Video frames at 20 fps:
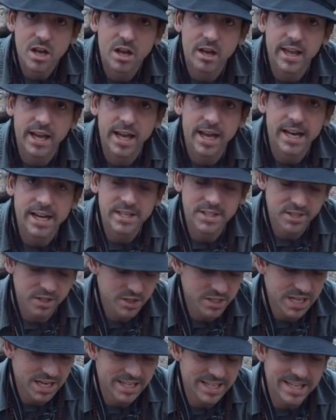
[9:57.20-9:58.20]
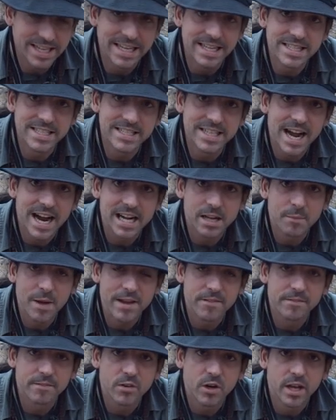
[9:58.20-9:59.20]
okay? So it's on the inside of my
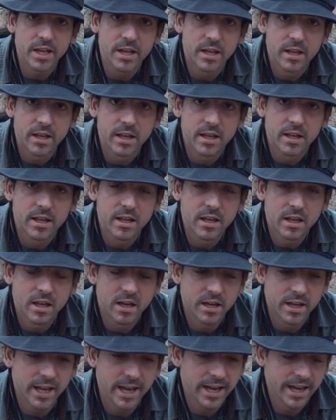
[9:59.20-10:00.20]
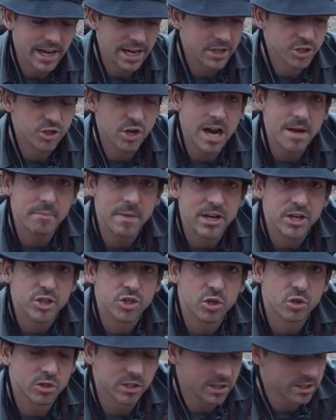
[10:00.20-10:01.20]
foot, okay? I drop my
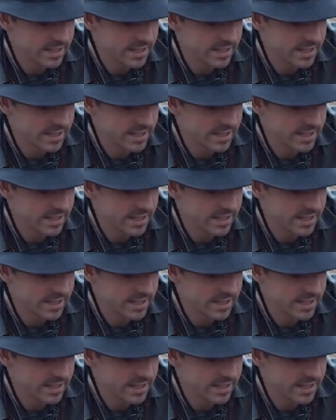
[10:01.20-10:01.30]
shoulder